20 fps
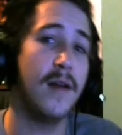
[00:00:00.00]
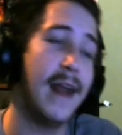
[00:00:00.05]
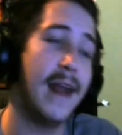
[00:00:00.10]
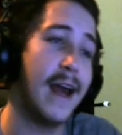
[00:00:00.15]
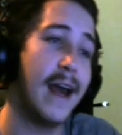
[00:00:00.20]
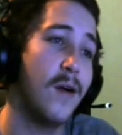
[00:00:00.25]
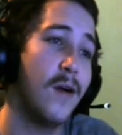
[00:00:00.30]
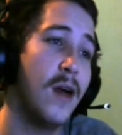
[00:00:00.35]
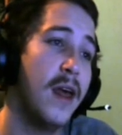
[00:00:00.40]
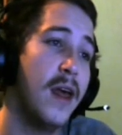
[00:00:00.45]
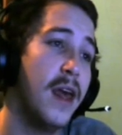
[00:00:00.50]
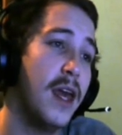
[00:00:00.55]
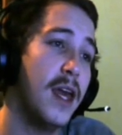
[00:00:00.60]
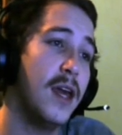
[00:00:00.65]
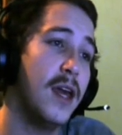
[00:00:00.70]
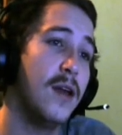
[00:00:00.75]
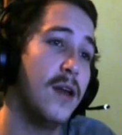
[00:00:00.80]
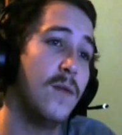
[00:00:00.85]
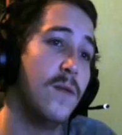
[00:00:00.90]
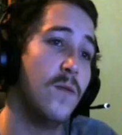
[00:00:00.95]
Now,
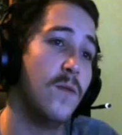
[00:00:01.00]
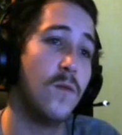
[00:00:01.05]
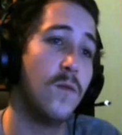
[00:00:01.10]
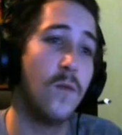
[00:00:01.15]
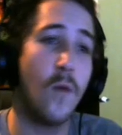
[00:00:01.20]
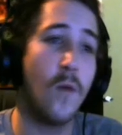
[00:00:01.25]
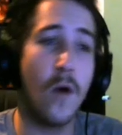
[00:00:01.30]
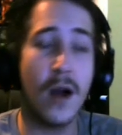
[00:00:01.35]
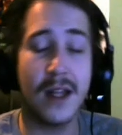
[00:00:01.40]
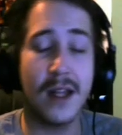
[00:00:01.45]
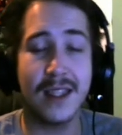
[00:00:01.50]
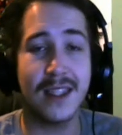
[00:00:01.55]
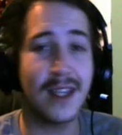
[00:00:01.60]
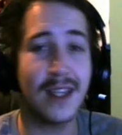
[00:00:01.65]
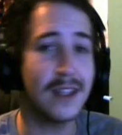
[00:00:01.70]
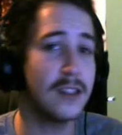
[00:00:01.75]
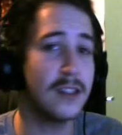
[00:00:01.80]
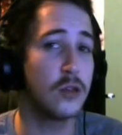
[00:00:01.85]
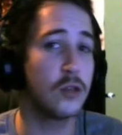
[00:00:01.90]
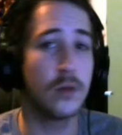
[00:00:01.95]
in one
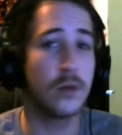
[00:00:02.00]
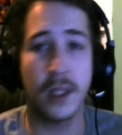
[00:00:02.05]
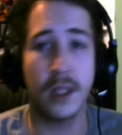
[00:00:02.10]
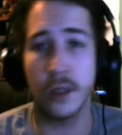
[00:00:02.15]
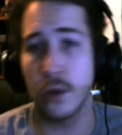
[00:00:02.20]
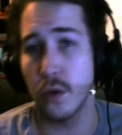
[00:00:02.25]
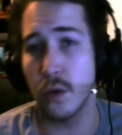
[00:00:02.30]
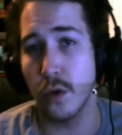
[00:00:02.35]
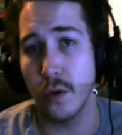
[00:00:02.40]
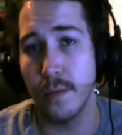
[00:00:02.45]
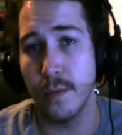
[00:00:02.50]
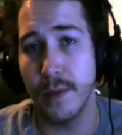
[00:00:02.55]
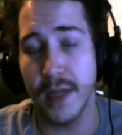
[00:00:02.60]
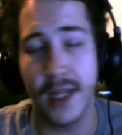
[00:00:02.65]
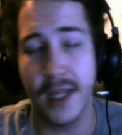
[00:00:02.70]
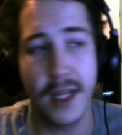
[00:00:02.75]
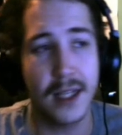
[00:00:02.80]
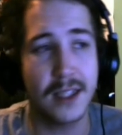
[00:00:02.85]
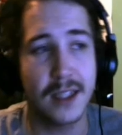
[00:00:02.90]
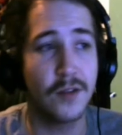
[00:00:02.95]
sense, it's really cool
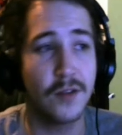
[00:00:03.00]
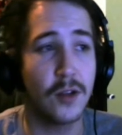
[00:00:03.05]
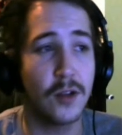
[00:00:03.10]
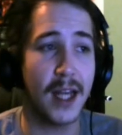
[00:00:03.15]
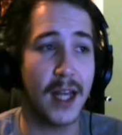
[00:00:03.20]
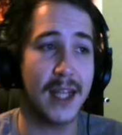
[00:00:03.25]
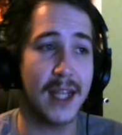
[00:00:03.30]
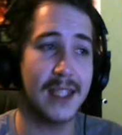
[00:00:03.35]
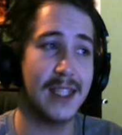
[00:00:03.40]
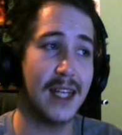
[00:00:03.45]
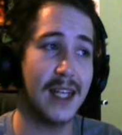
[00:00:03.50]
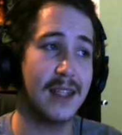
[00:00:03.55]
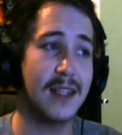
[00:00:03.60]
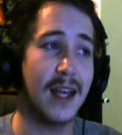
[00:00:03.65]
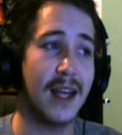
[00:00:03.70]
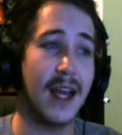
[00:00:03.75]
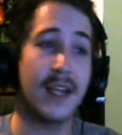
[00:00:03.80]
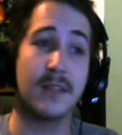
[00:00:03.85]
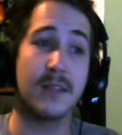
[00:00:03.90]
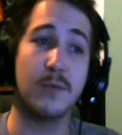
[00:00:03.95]
because if you're like a Death
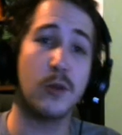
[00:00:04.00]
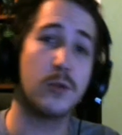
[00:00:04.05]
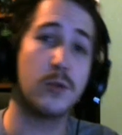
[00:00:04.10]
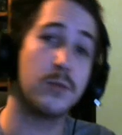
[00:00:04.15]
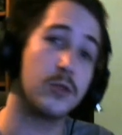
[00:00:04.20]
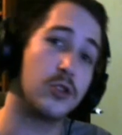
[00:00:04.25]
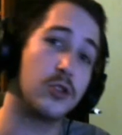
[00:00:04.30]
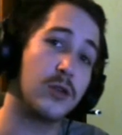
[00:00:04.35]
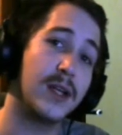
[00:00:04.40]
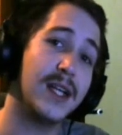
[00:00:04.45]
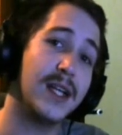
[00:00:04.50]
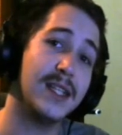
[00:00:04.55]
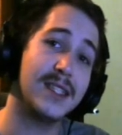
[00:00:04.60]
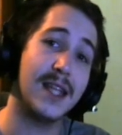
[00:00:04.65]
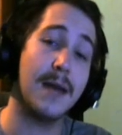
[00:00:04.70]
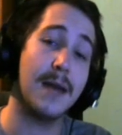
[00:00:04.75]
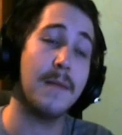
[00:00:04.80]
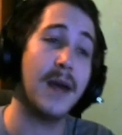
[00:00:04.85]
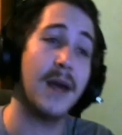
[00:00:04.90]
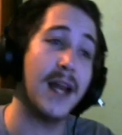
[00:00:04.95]
Knight has multiple trinkets,
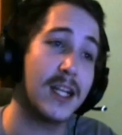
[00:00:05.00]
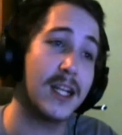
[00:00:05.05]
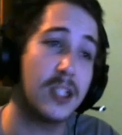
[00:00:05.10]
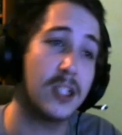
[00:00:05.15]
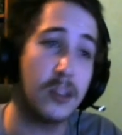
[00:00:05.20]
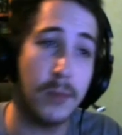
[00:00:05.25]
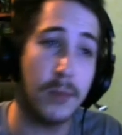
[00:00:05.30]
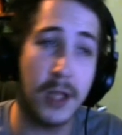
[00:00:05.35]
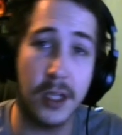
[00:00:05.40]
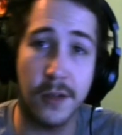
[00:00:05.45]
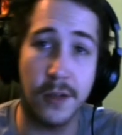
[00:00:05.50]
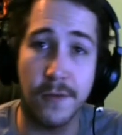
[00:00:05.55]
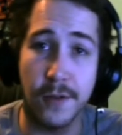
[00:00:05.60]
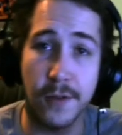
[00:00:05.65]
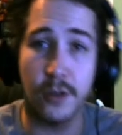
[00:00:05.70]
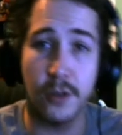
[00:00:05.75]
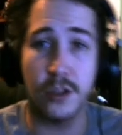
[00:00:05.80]
that might actually be good for you.